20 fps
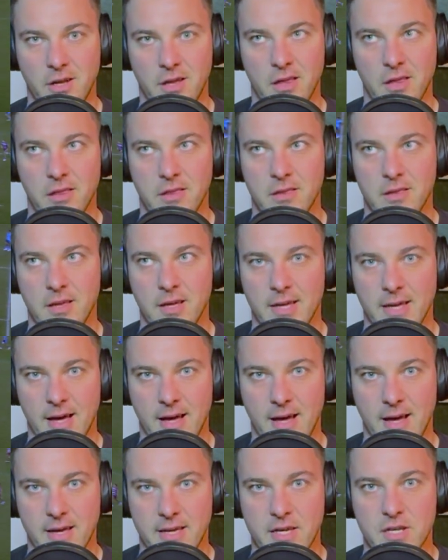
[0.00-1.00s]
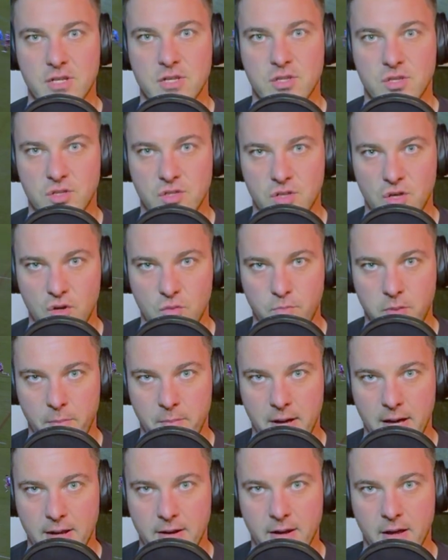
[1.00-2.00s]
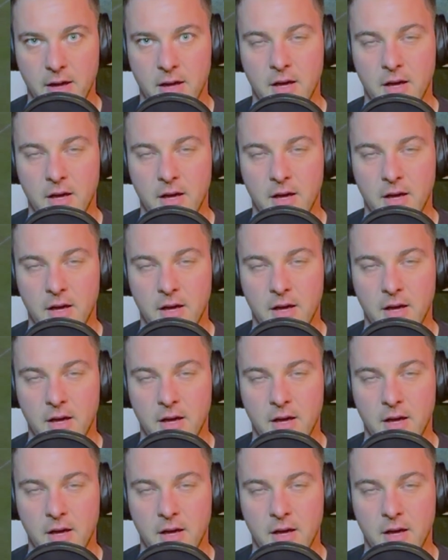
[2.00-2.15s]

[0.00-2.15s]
The guy. Superman.